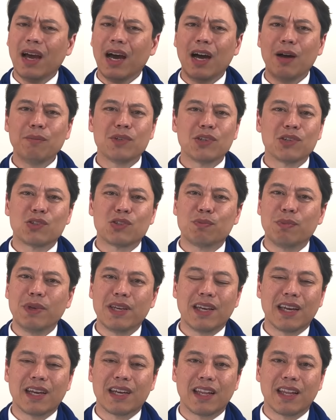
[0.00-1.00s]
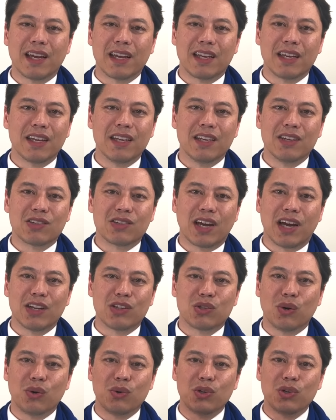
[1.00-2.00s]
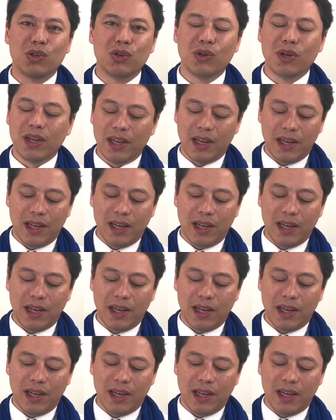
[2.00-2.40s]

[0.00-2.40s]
I'm just speaking it like it is. I told you